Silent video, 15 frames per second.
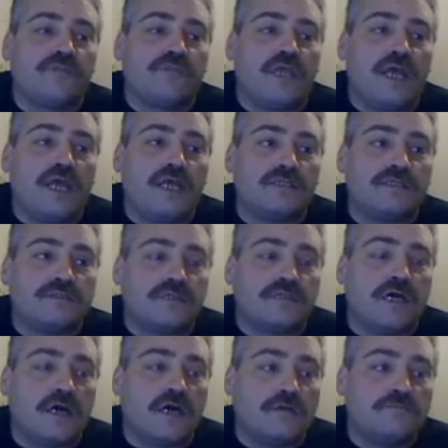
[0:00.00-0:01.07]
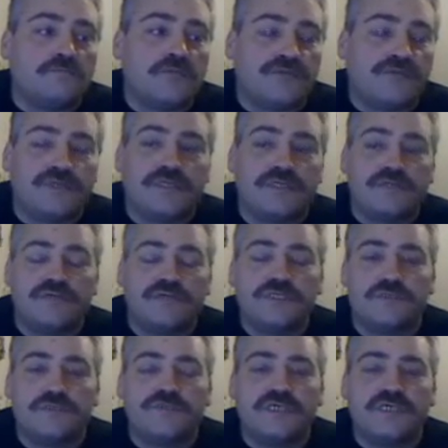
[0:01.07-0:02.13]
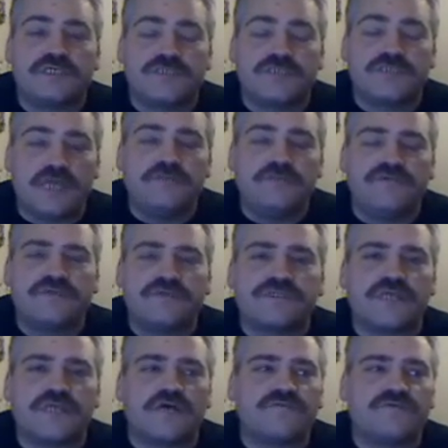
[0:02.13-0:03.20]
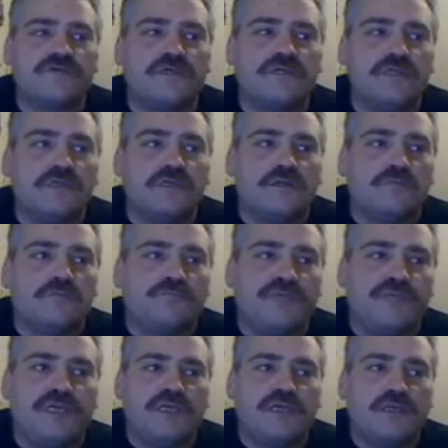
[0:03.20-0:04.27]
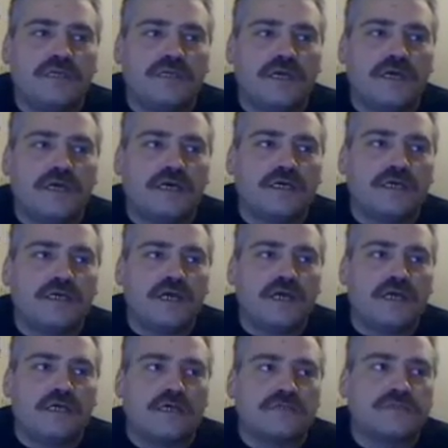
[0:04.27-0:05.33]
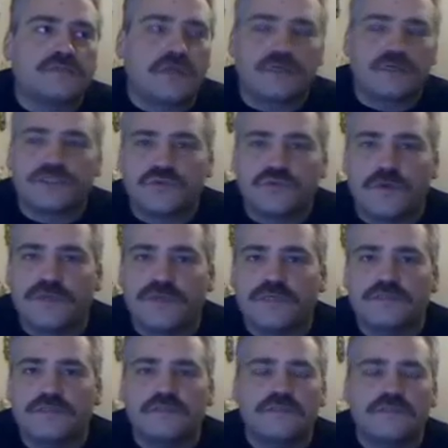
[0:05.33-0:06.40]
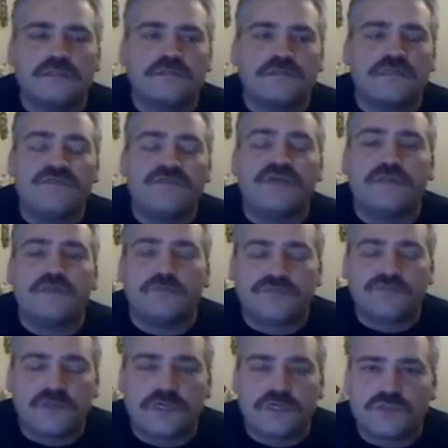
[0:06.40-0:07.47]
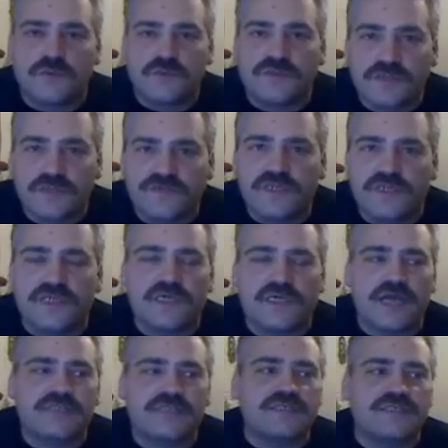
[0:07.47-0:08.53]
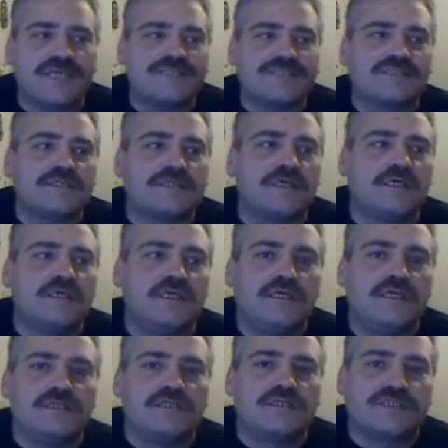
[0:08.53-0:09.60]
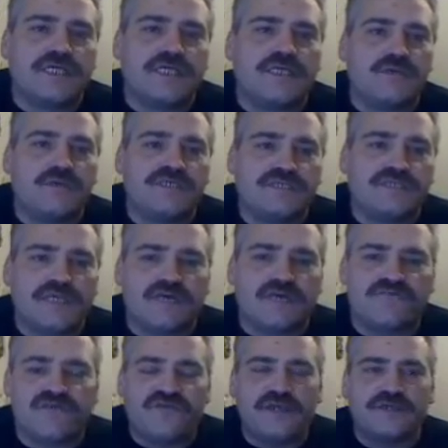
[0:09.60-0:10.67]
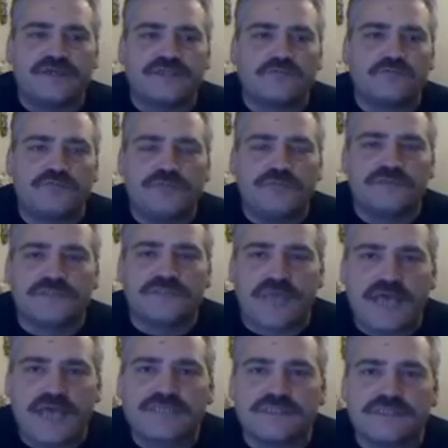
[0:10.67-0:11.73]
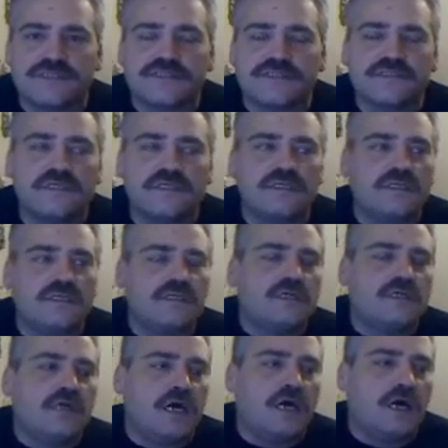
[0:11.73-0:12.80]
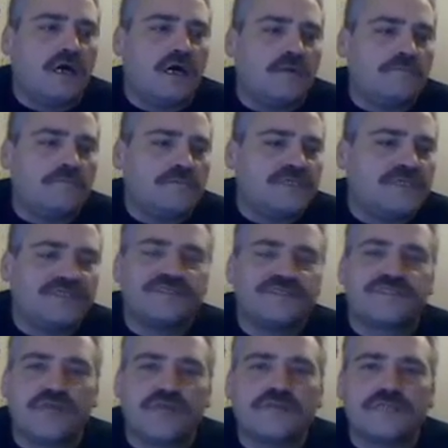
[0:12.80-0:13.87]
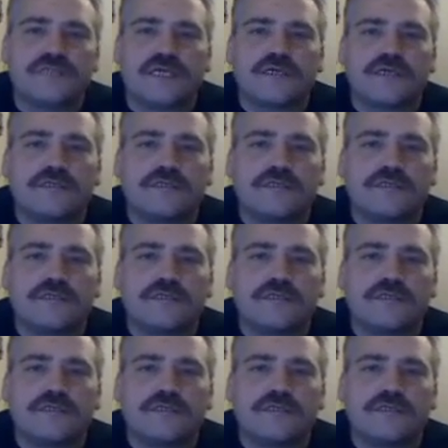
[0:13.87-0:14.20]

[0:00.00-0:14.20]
And I think you really should be ashamed of yourself, being a Turkish woman living in the United States. To say that we stick our fingers in people's asses is insulting.